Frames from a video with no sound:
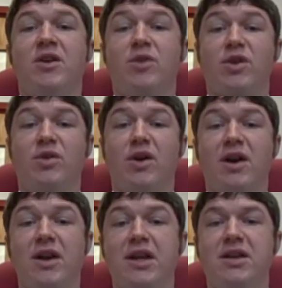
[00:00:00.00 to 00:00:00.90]

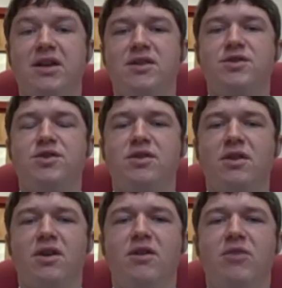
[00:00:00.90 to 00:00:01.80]
require linkage
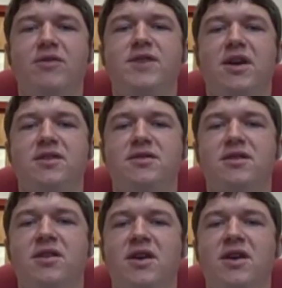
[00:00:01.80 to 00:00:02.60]
of data.